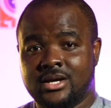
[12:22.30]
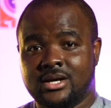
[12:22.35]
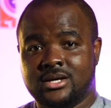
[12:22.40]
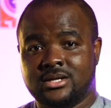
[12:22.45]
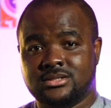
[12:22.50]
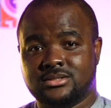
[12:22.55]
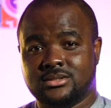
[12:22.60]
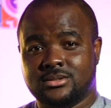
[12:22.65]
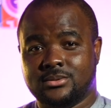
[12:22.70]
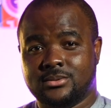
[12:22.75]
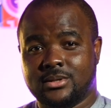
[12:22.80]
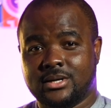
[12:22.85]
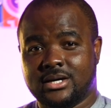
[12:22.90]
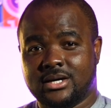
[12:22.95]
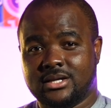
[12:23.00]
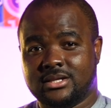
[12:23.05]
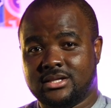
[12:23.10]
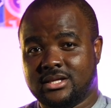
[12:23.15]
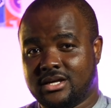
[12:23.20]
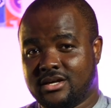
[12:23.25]
So
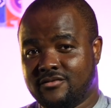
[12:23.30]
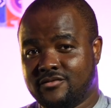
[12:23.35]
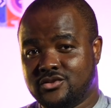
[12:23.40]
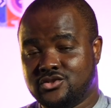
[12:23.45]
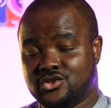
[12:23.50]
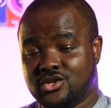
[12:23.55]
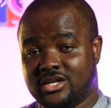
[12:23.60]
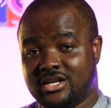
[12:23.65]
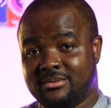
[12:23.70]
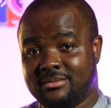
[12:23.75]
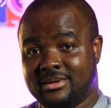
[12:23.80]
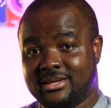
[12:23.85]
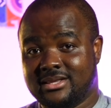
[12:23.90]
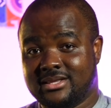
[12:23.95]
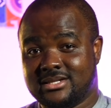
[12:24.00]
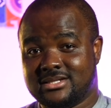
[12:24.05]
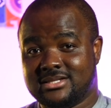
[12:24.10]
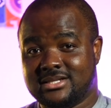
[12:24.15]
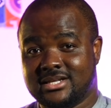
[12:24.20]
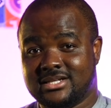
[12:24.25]
uh, thank you for joining me in
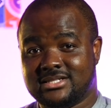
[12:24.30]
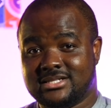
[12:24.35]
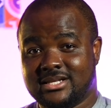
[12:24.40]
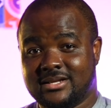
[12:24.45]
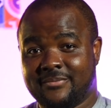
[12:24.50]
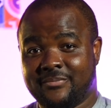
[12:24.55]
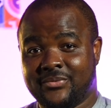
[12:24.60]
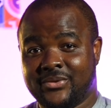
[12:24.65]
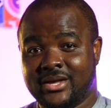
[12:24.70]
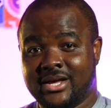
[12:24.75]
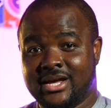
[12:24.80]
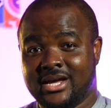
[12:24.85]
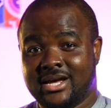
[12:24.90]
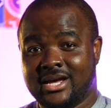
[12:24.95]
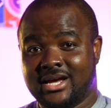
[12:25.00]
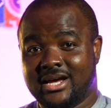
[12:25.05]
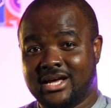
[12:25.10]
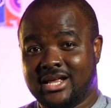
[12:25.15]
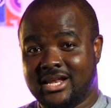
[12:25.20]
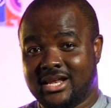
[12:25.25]
this lesson,
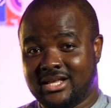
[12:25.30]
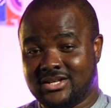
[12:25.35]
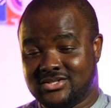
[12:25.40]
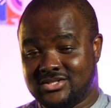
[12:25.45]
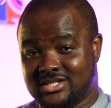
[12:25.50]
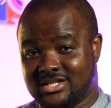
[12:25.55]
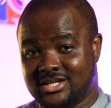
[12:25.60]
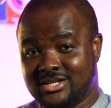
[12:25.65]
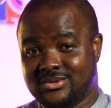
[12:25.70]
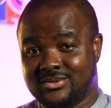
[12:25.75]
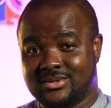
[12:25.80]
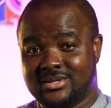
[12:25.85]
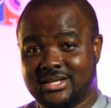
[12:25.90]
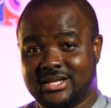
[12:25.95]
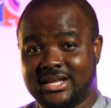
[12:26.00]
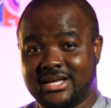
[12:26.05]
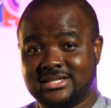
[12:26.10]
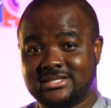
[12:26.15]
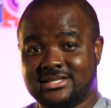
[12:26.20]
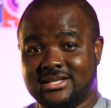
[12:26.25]
and I'll see you in the
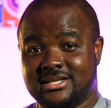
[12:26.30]
next